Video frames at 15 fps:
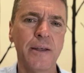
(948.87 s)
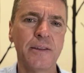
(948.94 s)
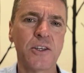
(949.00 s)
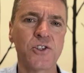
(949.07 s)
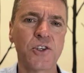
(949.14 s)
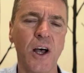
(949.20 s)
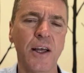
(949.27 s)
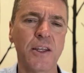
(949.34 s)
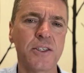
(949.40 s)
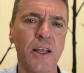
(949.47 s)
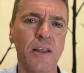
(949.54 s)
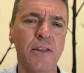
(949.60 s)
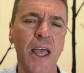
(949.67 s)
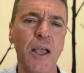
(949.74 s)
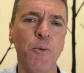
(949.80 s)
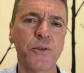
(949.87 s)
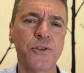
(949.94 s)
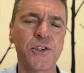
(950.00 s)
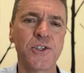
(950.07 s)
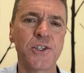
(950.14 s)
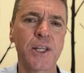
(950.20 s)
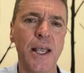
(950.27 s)
decides that they want
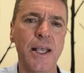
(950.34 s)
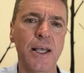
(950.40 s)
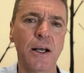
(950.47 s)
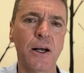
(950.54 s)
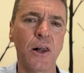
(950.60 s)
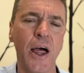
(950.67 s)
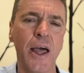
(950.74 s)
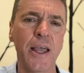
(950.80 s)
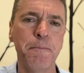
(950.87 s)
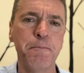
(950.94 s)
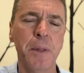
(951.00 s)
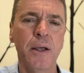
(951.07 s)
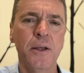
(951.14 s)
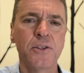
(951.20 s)
to stake a claim